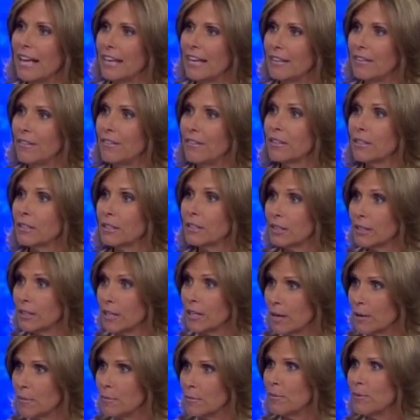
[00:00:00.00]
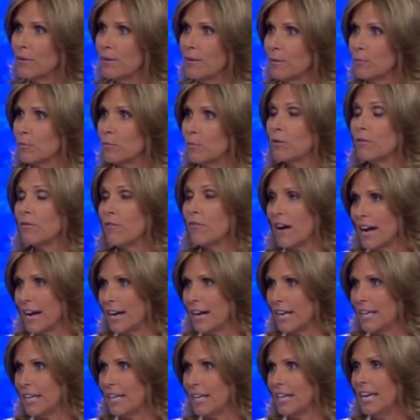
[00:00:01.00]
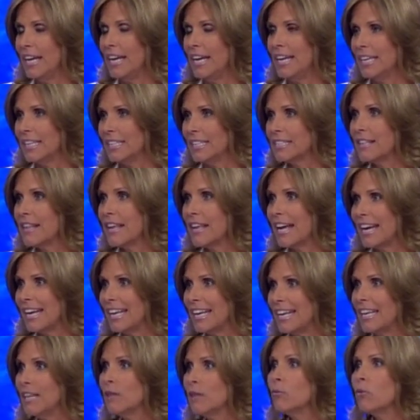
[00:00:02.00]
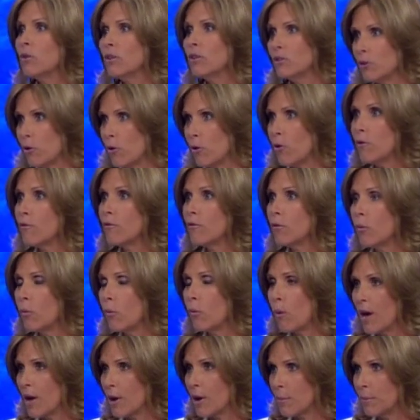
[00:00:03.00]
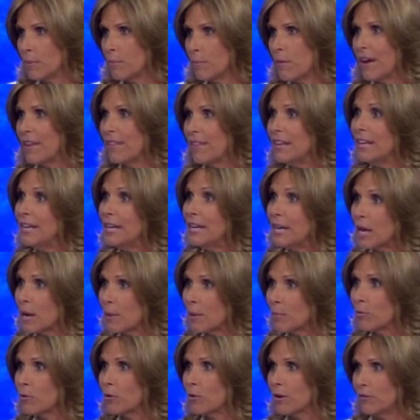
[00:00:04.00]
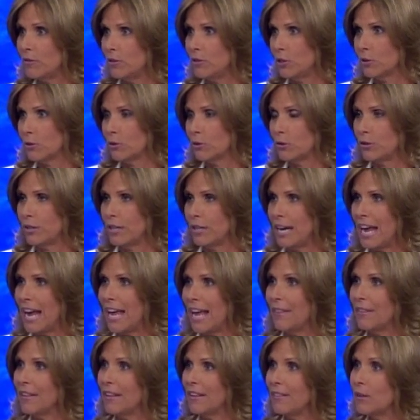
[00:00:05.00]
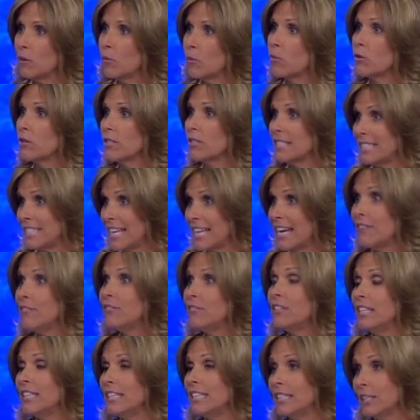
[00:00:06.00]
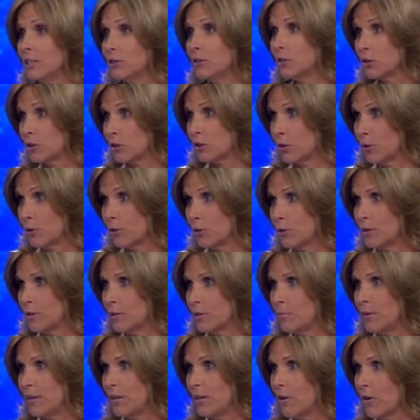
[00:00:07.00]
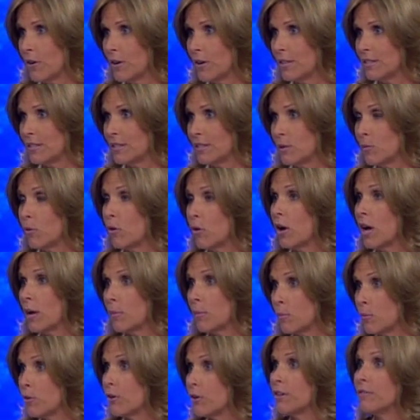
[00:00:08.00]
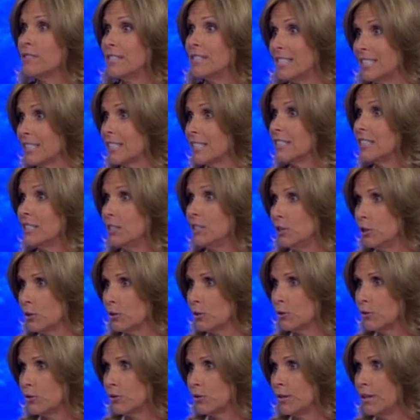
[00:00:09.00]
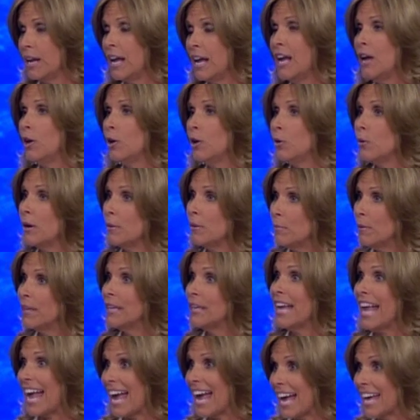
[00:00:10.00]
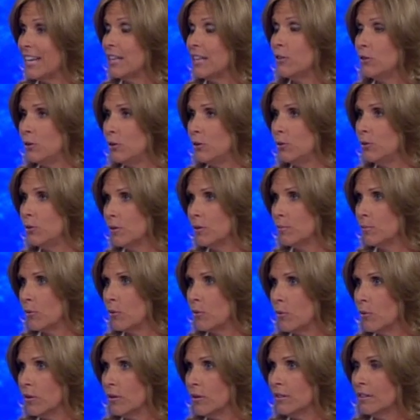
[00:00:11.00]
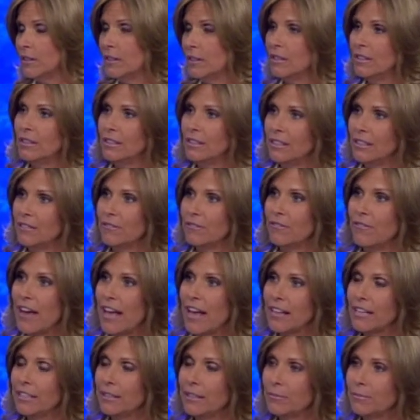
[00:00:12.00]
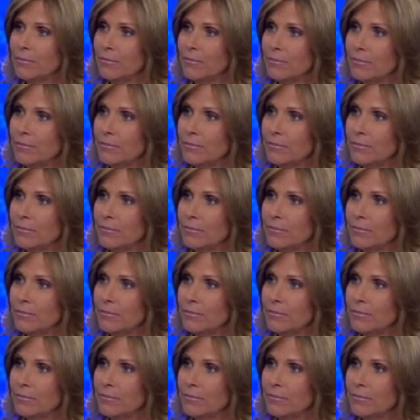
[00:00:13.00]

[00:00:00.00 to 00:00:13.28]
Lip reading: that the club provided is that it was overwhelmed by the number of children and that there were safety concerns because there were upward of 60 children who had been added to the pool. Valid?